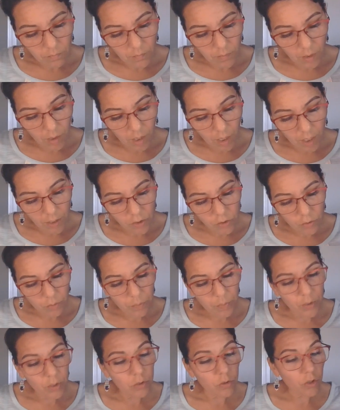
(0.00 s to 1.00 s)

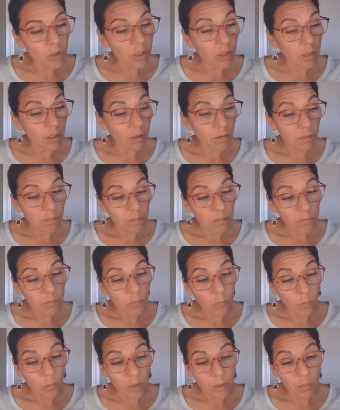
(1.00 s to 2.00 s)
contribution,
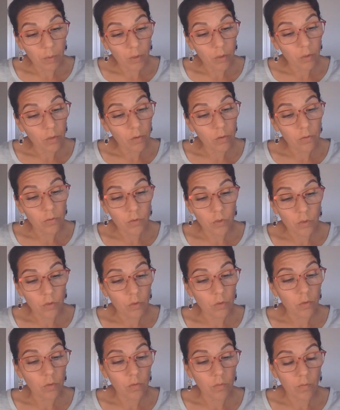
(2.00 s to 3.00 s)
rebirth,
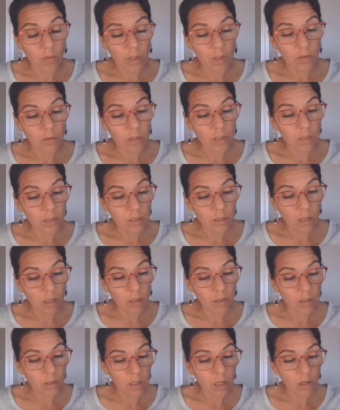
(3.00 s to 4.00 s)
truth, fairness
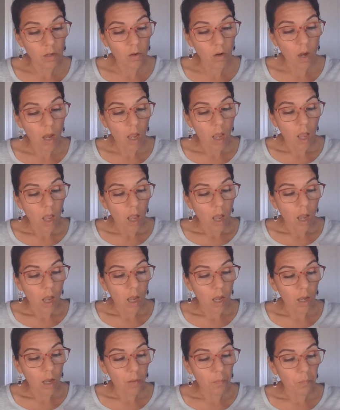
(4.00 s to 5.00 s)
also,
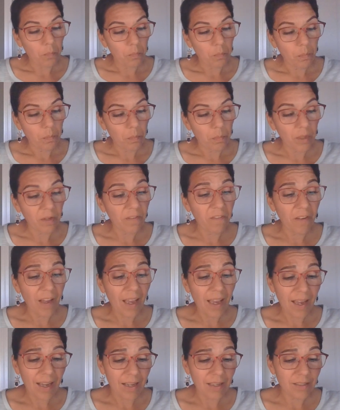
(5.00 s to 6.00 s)
but
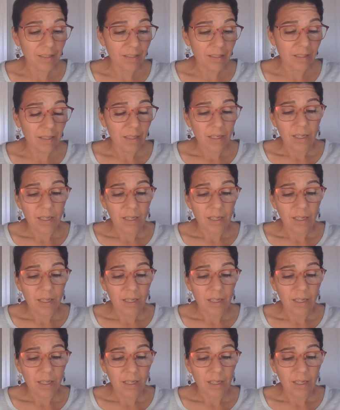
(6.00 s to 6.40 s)
fast.